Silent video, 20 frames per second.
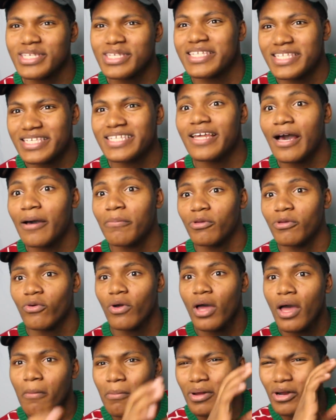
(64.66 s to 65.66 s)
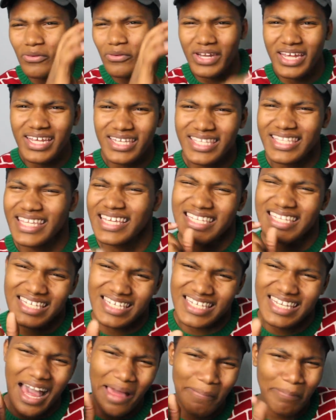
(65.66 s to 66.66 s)
CZW. But on this
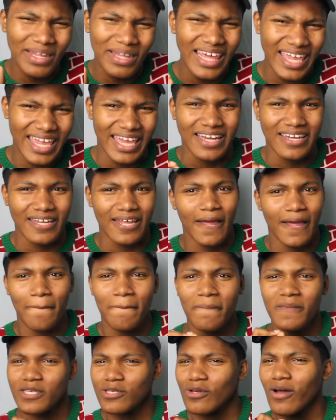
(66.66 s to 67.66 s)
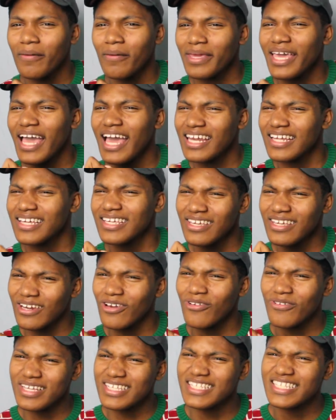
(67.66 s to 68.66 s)
is not planned. So I'm kind of, you
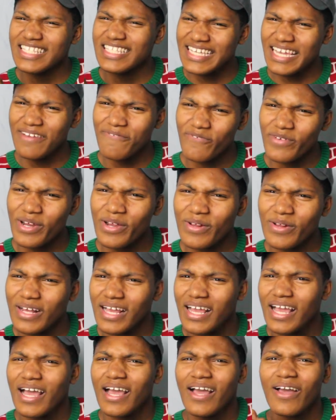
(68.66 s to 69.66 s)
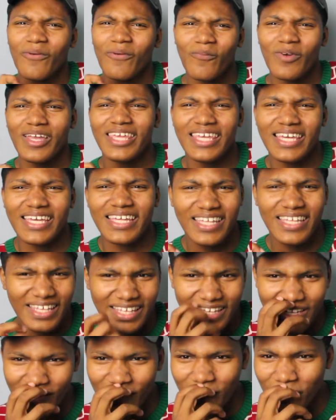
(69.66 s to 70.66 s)
know, it's different when
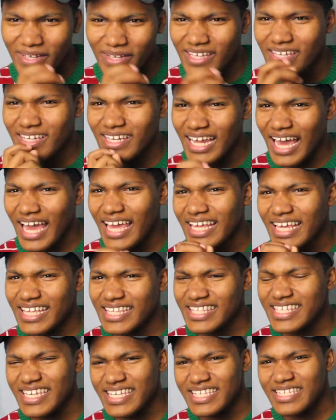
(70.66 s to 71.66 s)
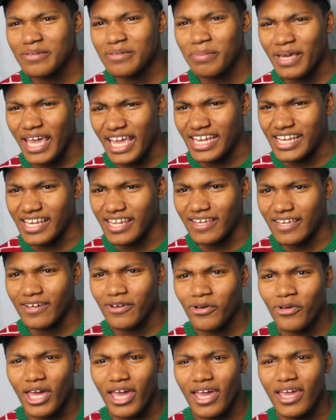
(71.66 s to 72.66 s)
you're not anticipating it.
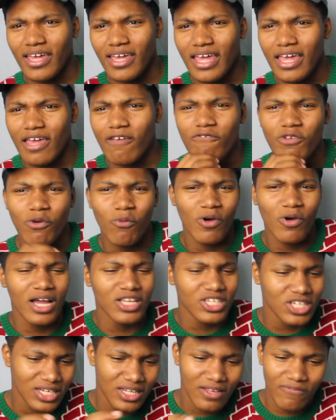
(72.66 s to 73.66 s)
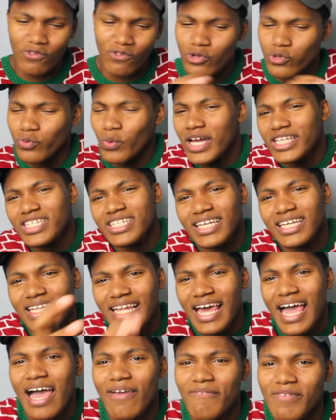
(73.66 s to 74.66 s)
Okay, if you're watching it, if you was watching it
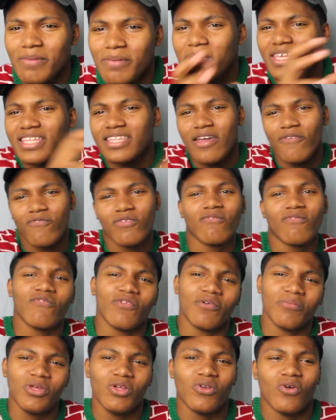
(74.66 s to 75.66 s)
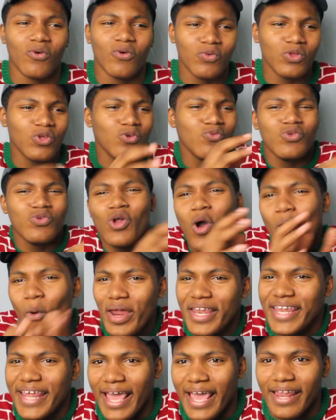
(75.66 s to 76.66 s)
live, it'd be different from, you know, you
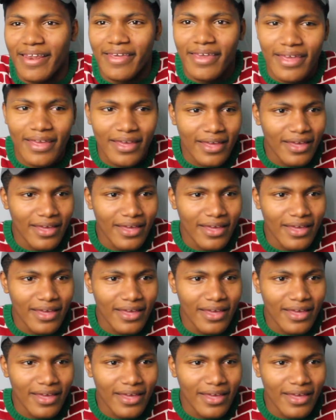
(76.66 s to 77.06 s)
knowing that